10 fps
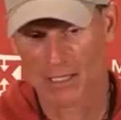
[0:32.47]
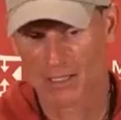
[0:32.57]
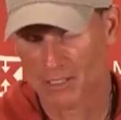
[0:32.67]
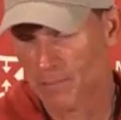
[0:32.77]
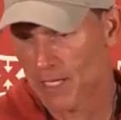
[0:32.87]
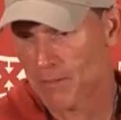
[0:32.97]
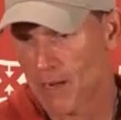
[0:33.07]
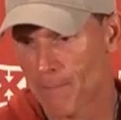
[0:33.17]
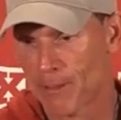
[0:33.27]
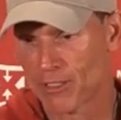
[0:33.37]
to me, in
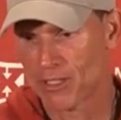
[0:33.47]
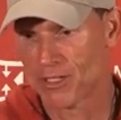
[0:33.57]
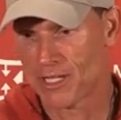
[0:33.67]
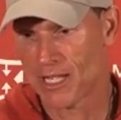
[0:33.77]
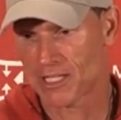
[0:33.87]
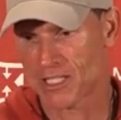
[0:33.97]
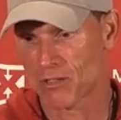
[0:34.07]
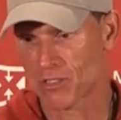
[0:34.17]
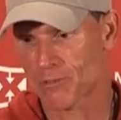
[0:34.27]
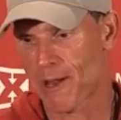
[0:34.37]
my opinion, he has
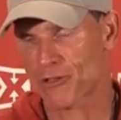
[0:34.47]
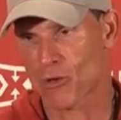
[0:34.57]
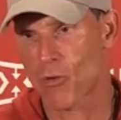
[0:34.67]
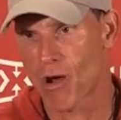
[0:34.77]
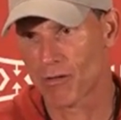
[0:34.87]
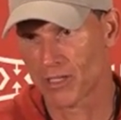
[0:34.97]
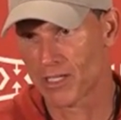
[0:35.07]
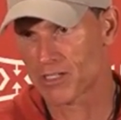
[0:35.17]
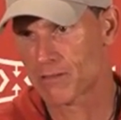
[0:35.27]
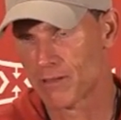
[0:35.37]
those special
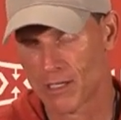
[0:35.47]
qualities.